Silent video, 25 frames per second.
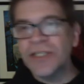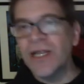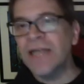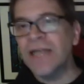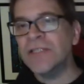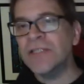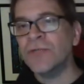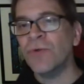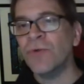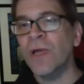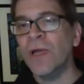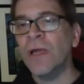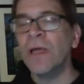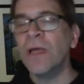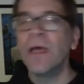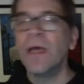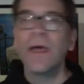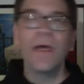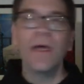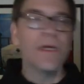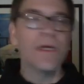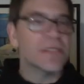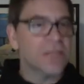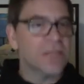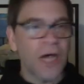answering,
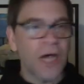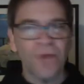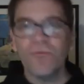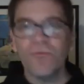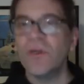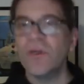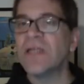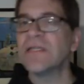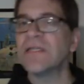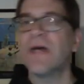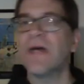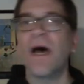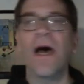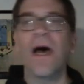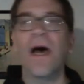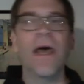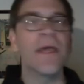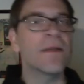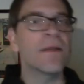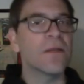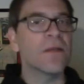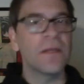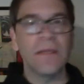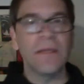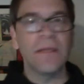software
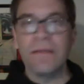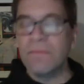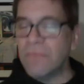design,